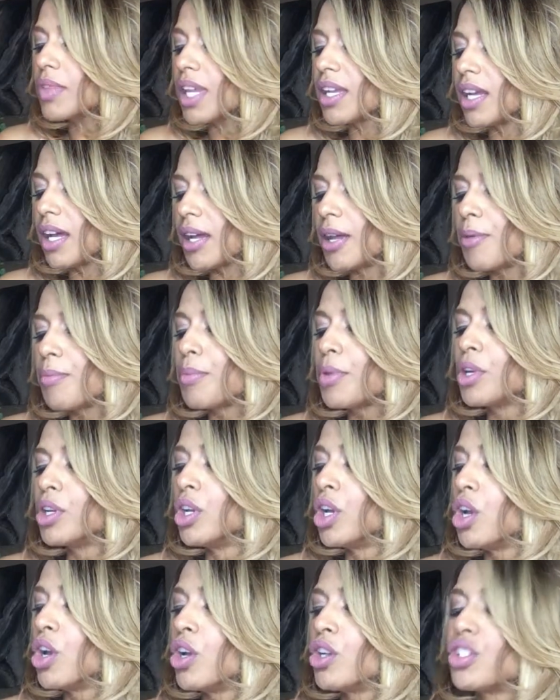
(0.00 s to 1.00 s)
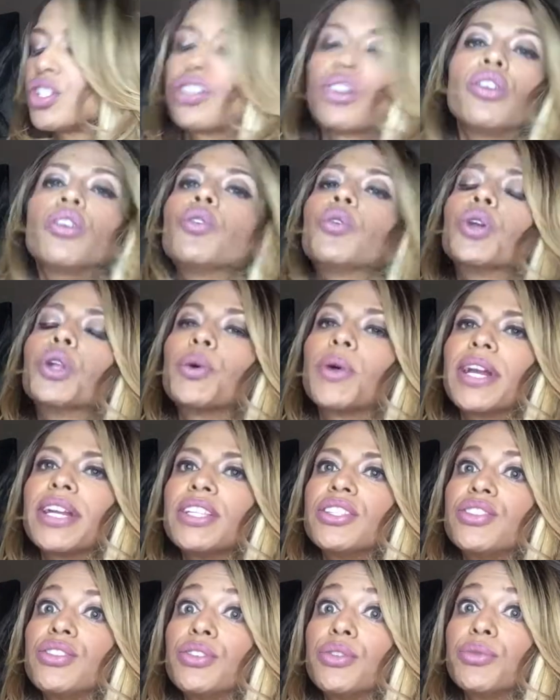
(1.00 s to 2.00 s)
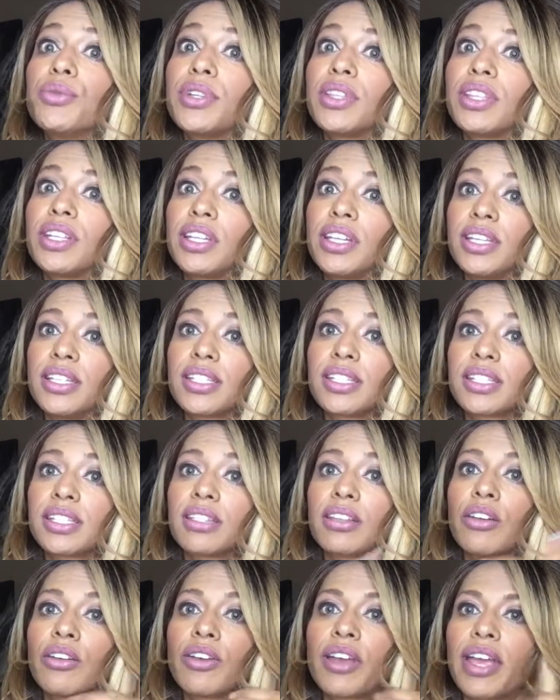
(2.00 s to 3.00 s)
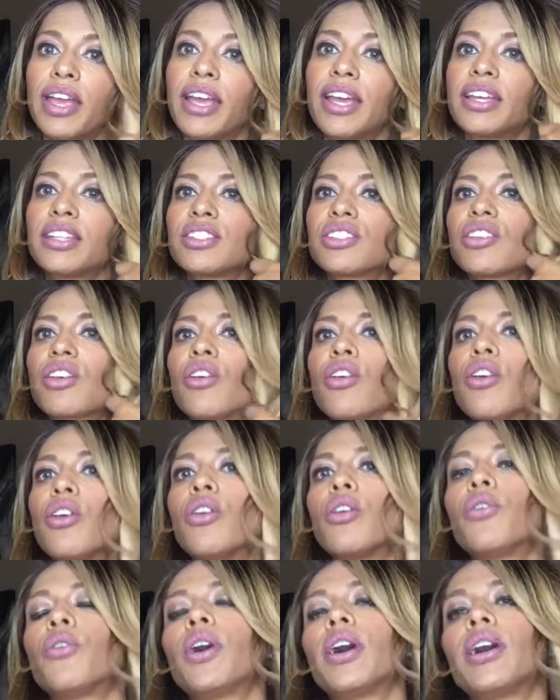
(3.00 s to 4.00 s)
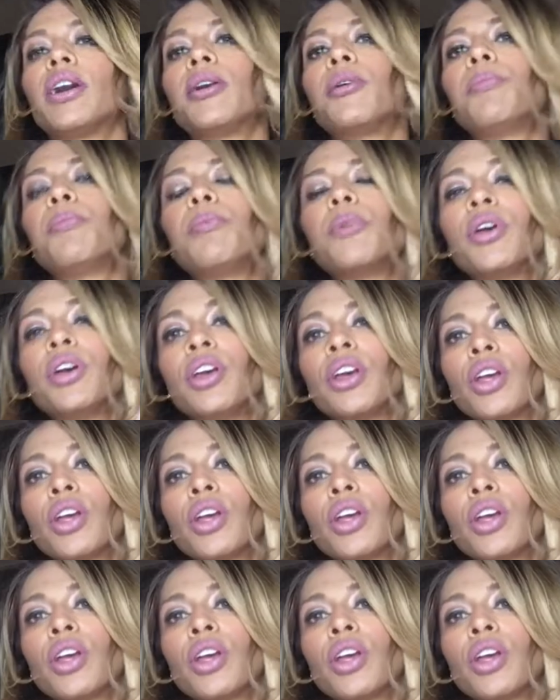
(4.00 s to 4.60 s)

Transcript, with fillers: Um, so what do I do with this? Okay, so um,